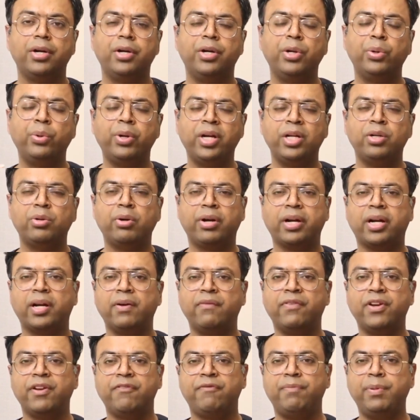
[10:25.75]
during your
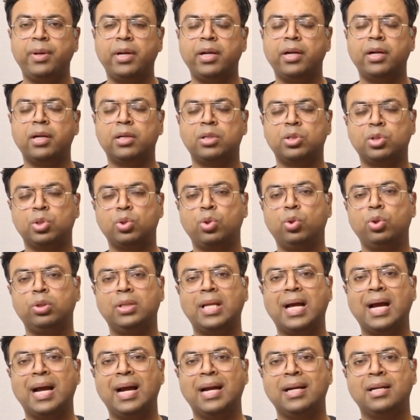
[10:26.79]
recovery period so
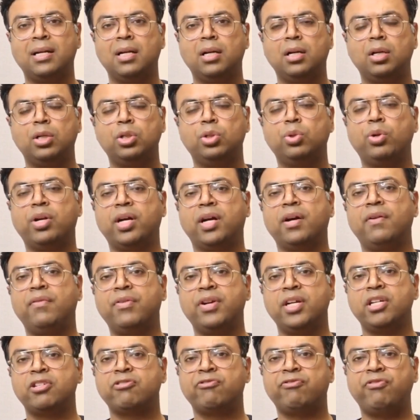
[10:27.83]
that your
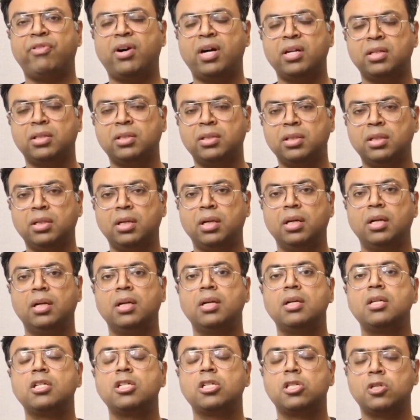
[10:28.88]
recovery is faster,
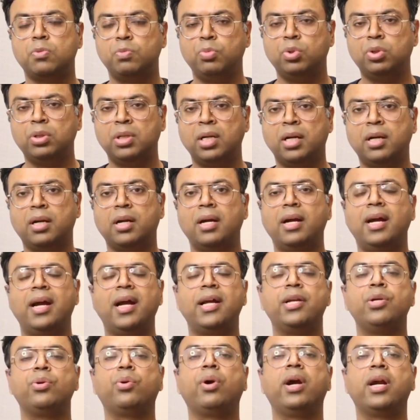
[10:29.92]
smoother,
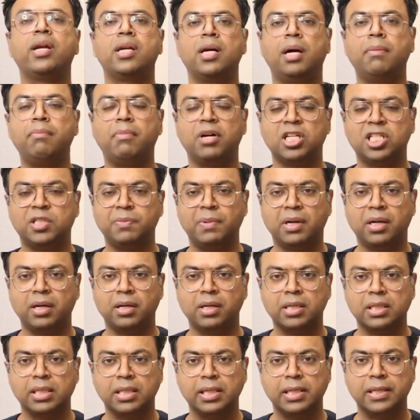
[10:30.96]
and you get a much better
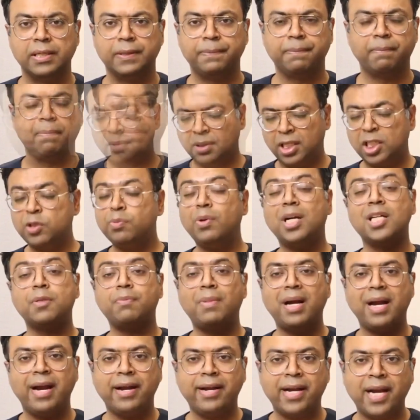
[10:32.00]
result. This was
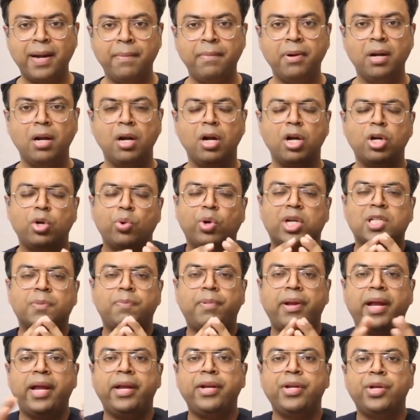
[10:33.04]
my attempt to
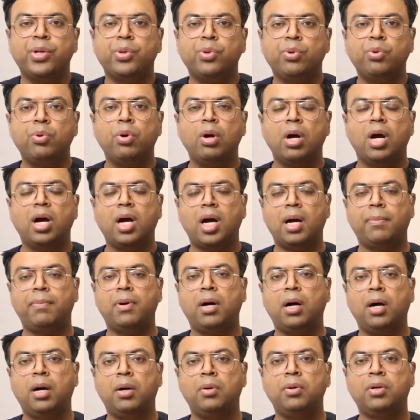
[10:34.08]
explain you
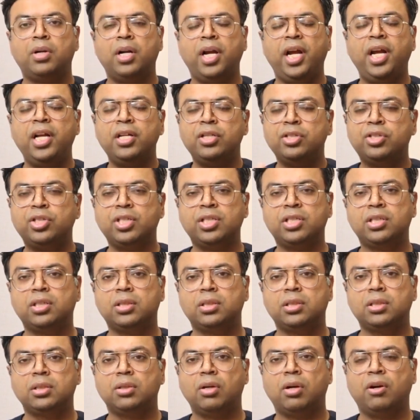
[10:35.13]
about in
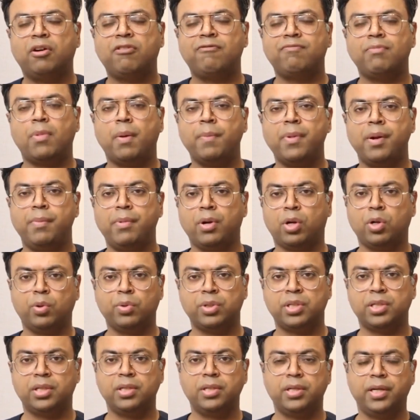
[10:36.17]
gist of Mommy Makeover
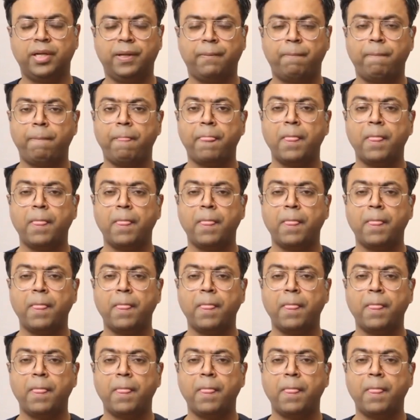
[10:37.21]
surgery.